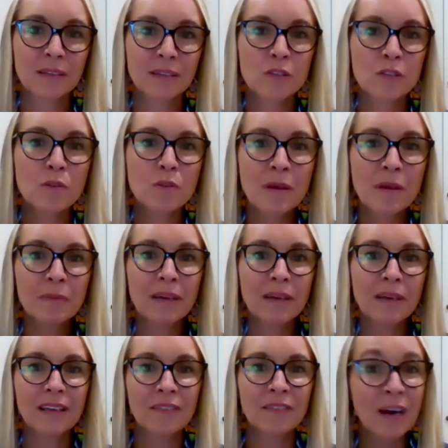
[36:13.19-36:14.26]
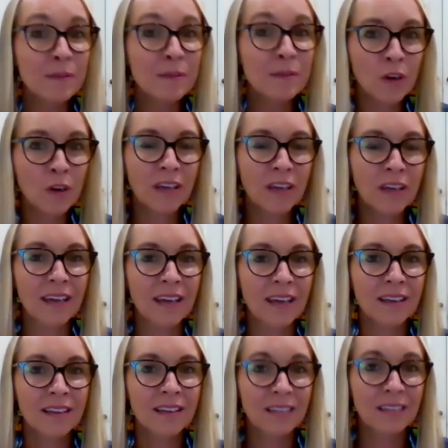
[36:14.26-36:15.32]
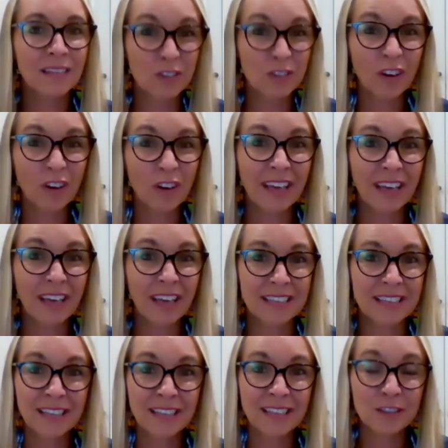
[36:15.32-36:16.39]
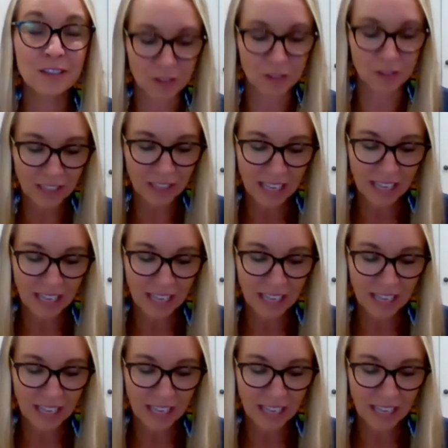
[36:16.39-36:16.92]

Because remember, if I'm not okay, then you're not okay. Isn't that true?